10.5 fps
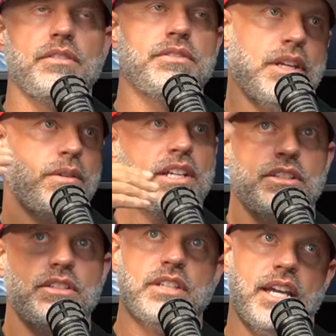say what I
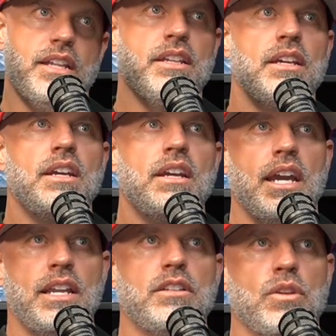just said,
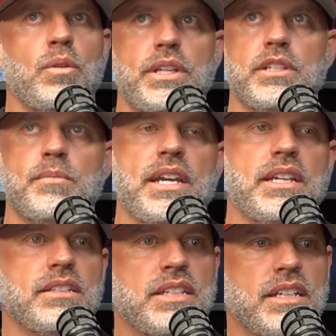and it totally is
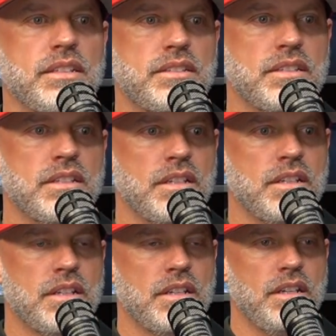making sense.
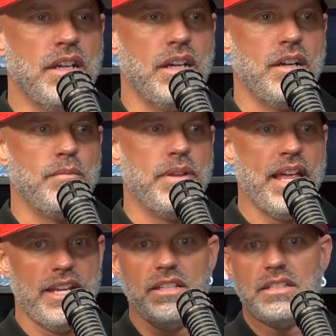
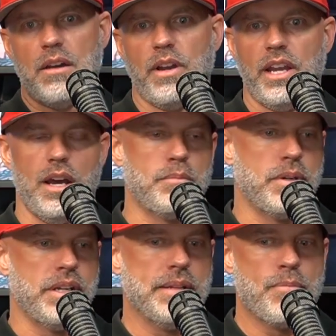That is how I
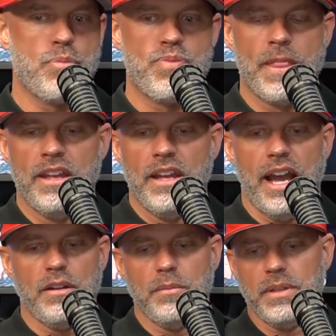operate.
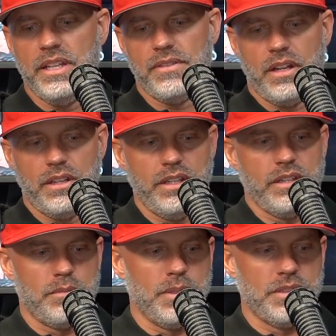I don't believe in all the
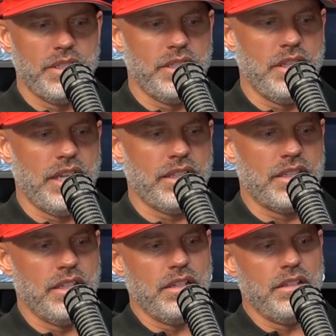other bullshit, like
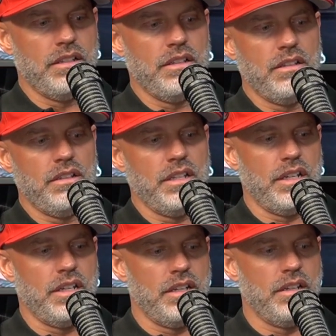
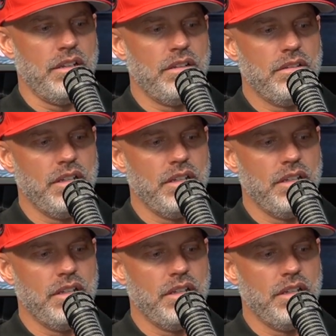the